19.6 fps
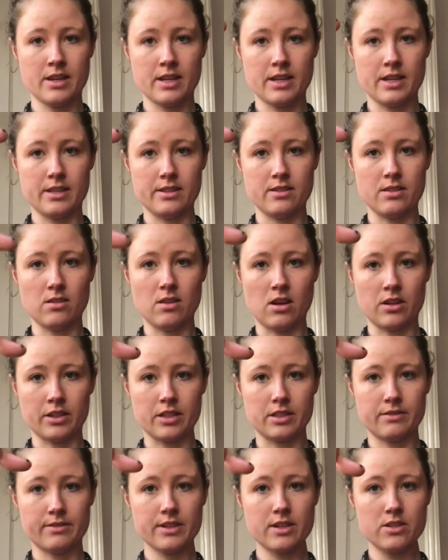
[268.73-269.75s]
He's the
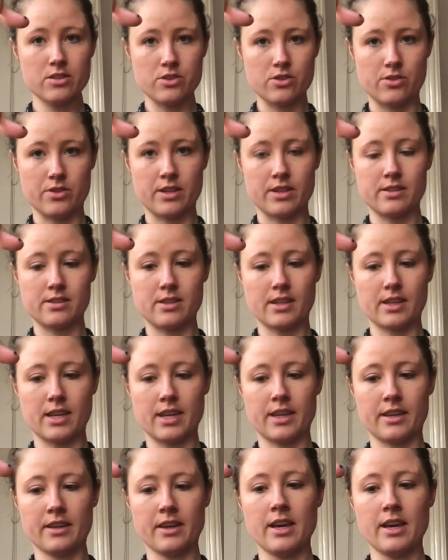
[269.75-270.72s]
longest finger, so he's the king,